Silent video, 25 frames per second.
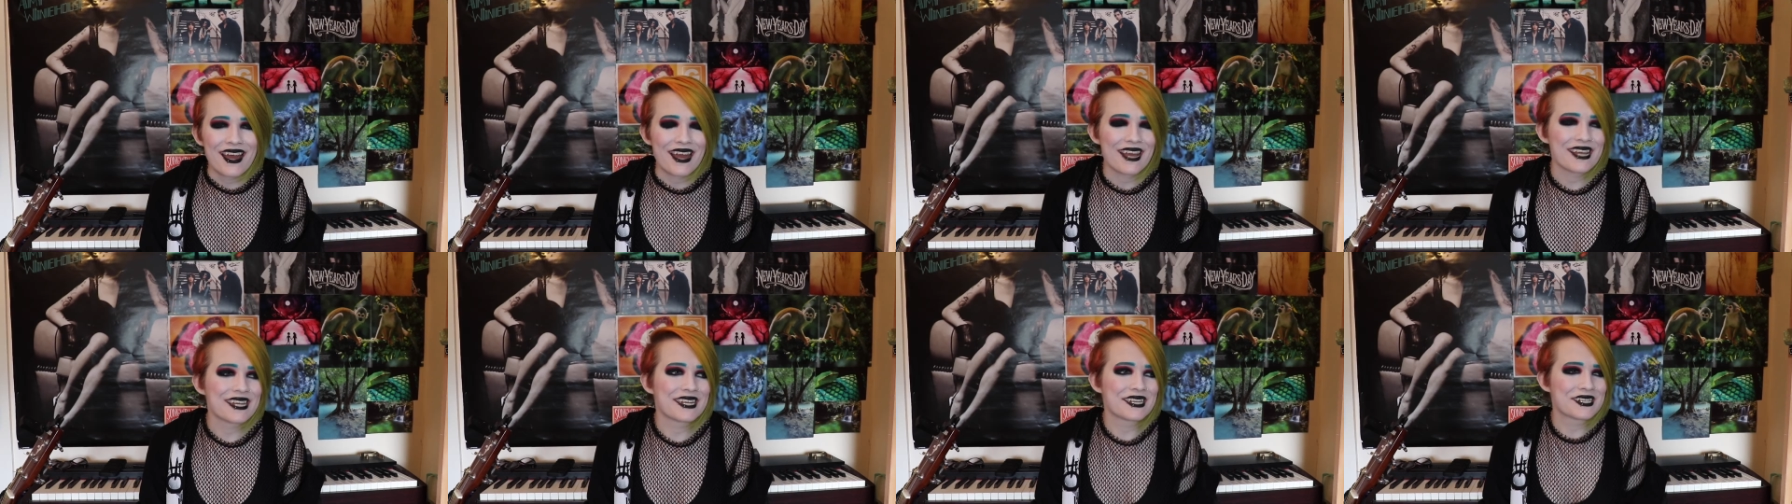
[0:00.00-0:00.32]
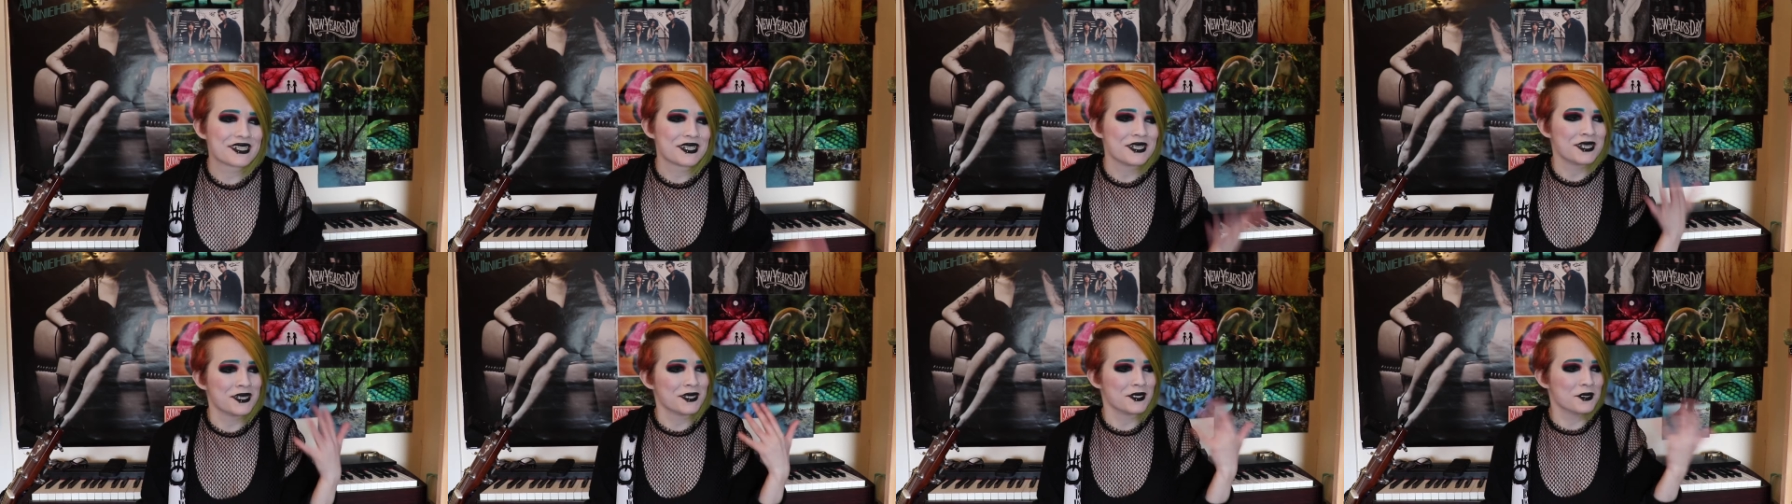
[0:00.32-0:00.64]

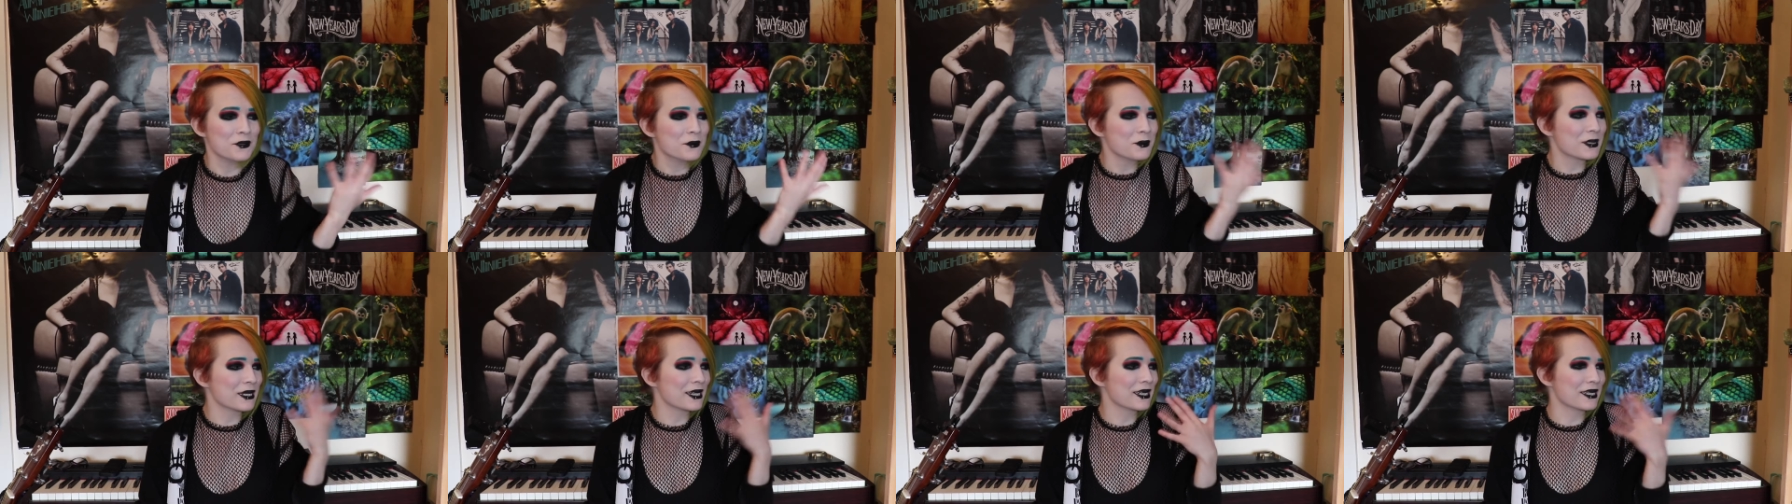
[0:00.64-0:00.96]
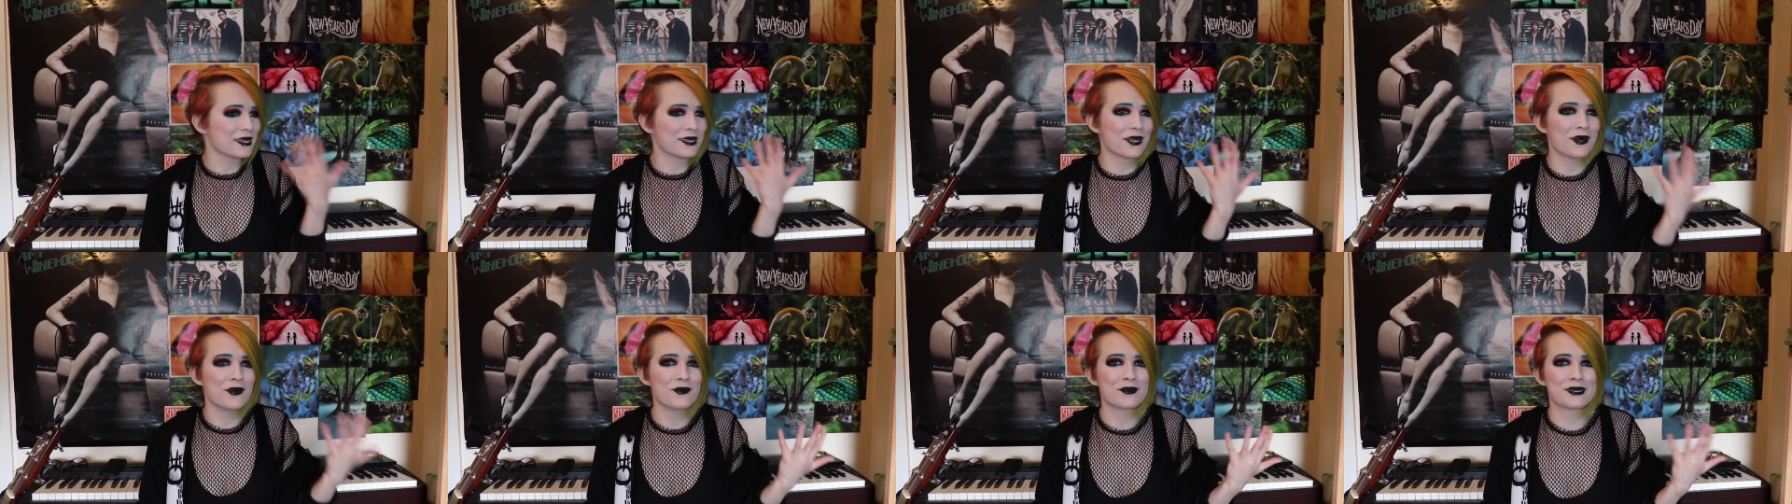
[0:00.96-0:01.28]

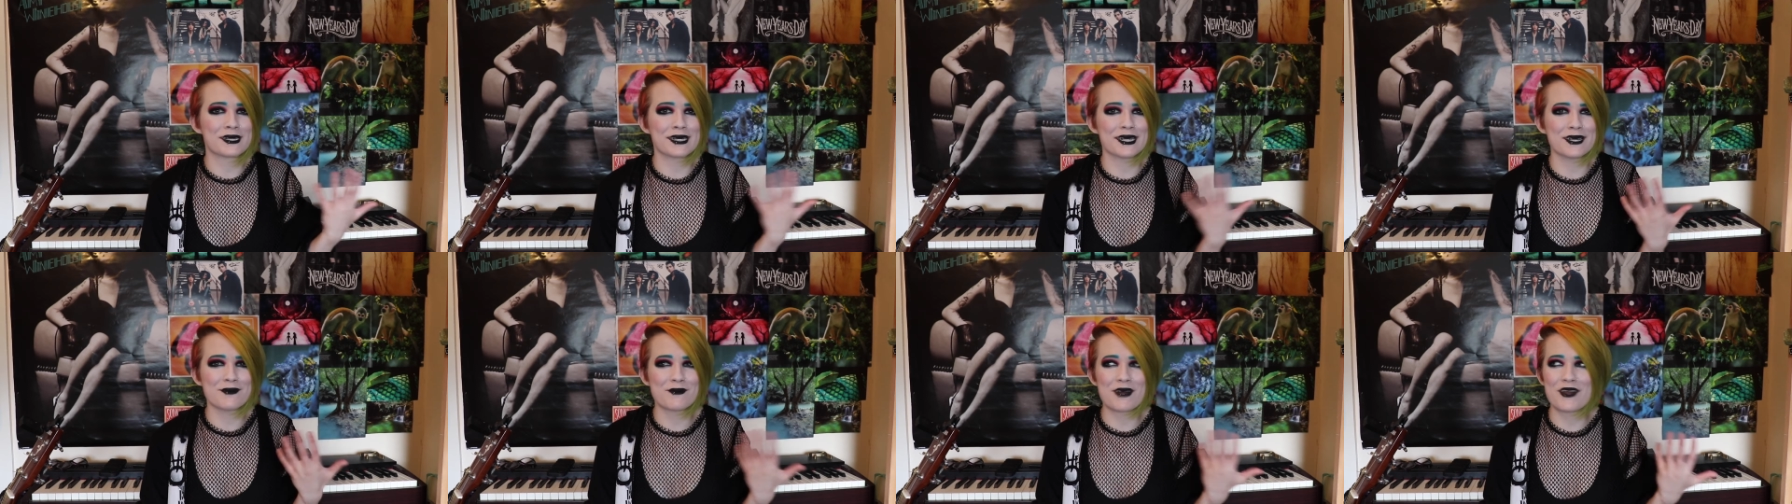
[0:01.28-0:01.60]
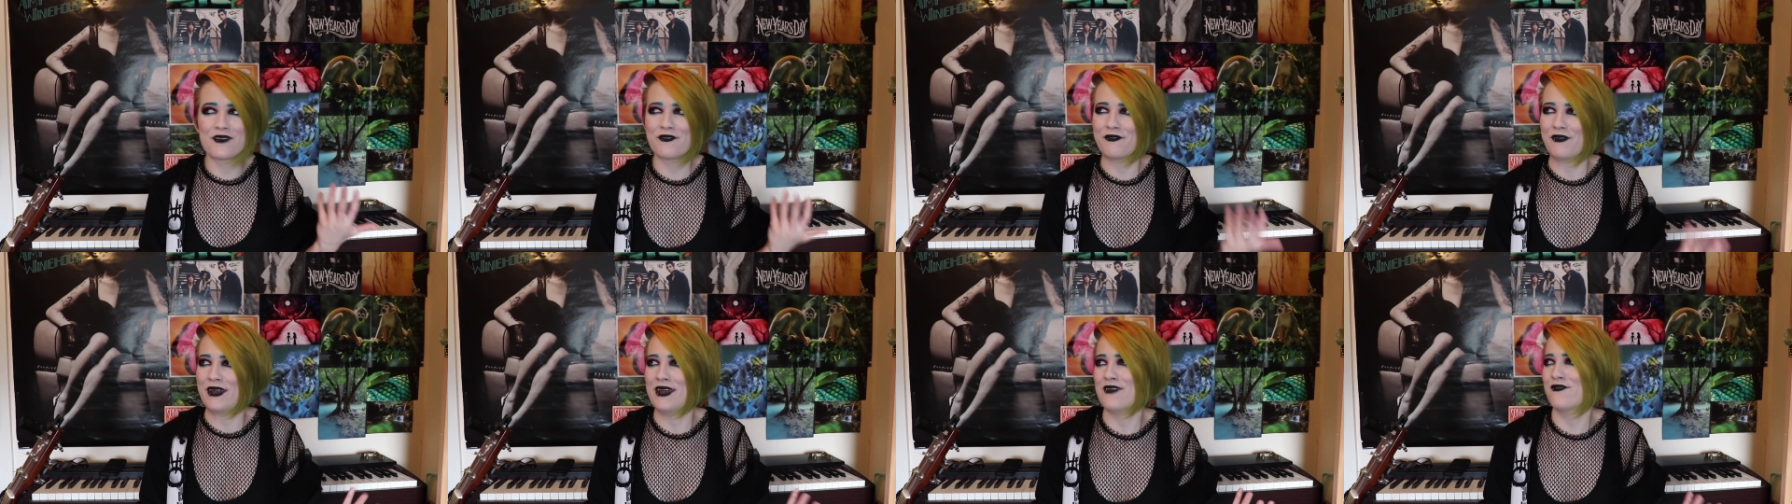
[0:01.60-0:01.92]
including Loki,
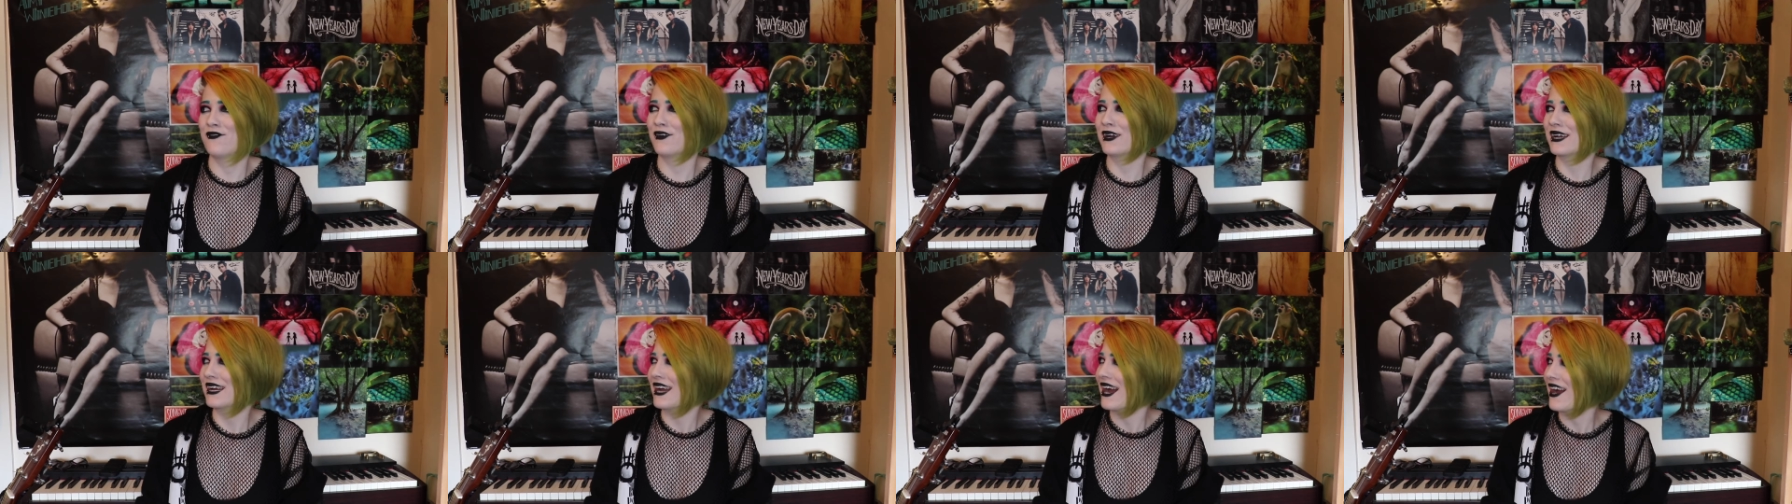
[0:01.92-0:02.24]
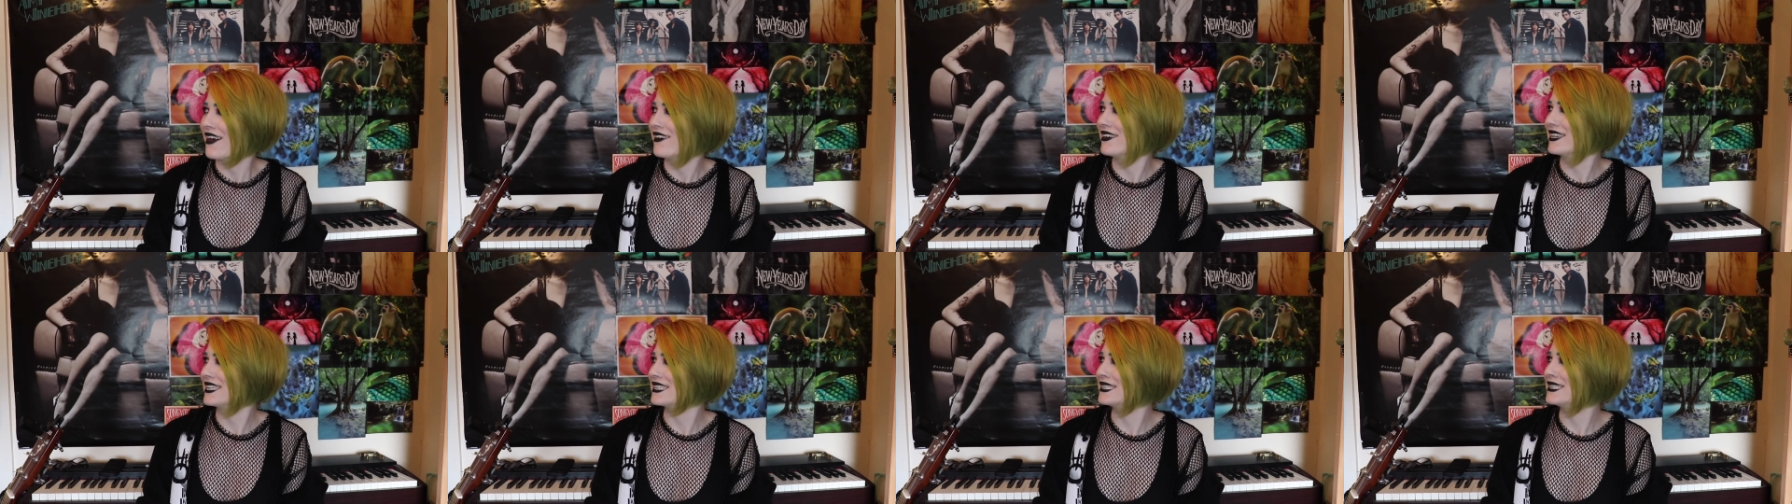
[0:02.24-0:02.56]
my favorite
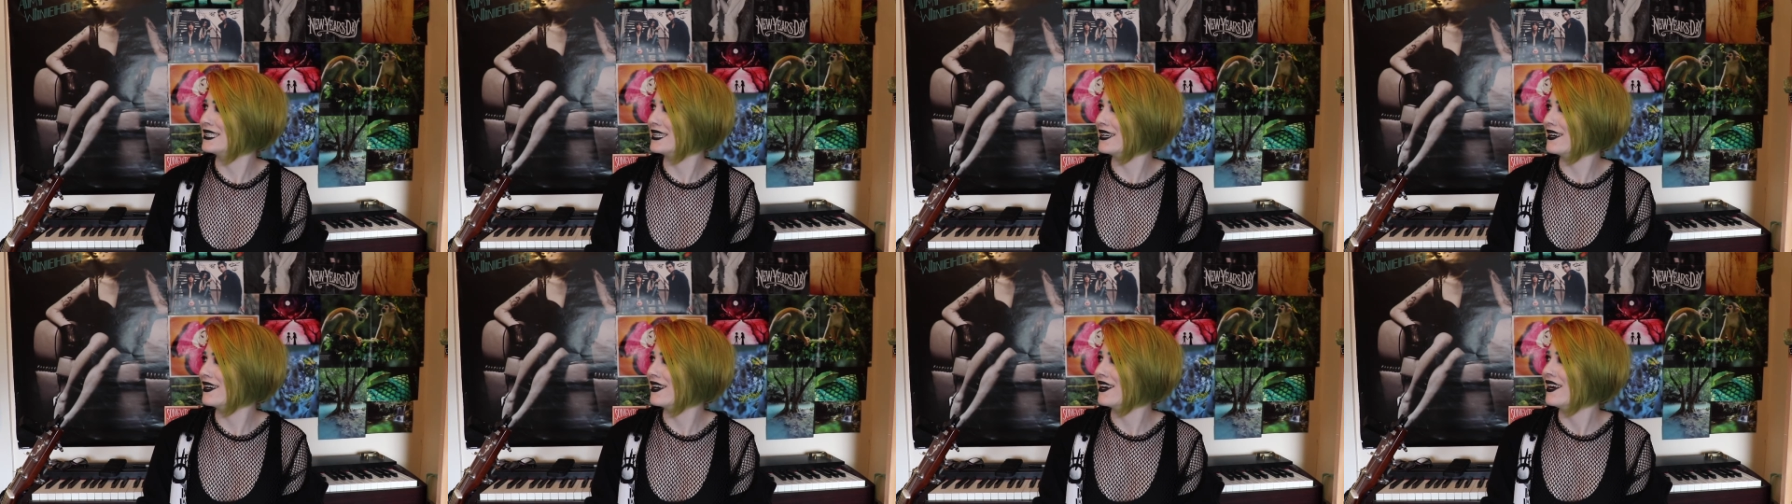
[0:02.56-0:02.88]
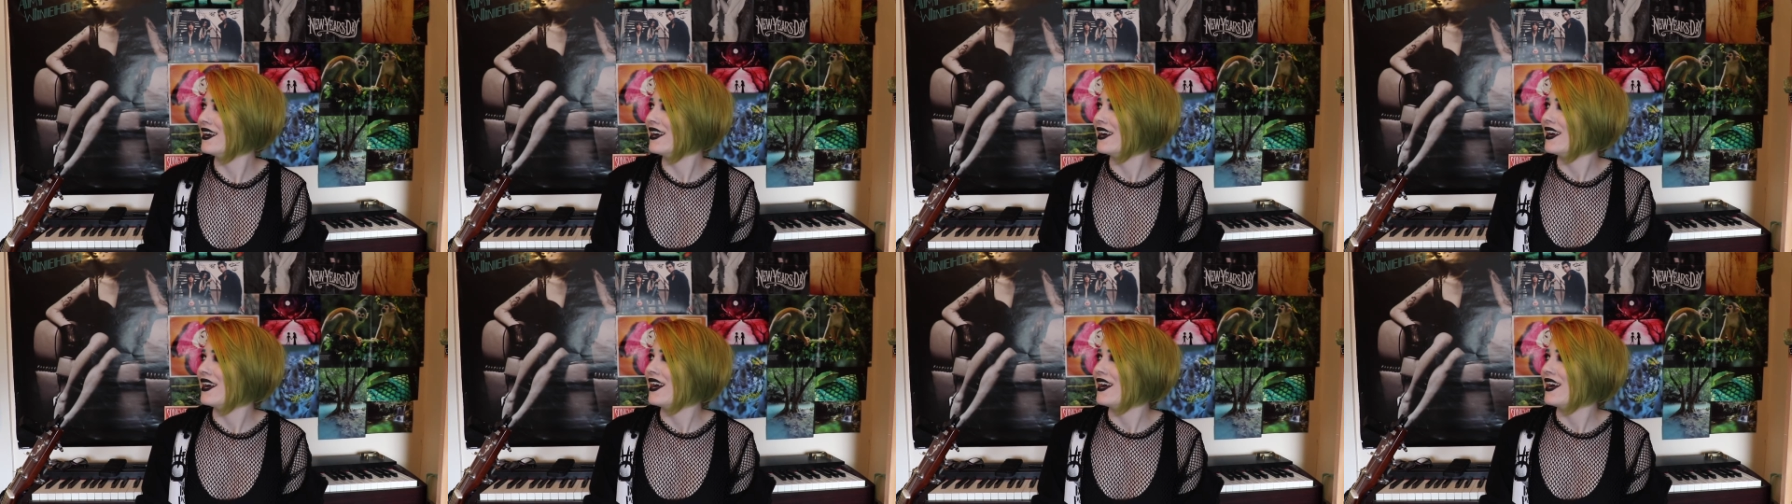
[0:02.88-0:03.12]
character.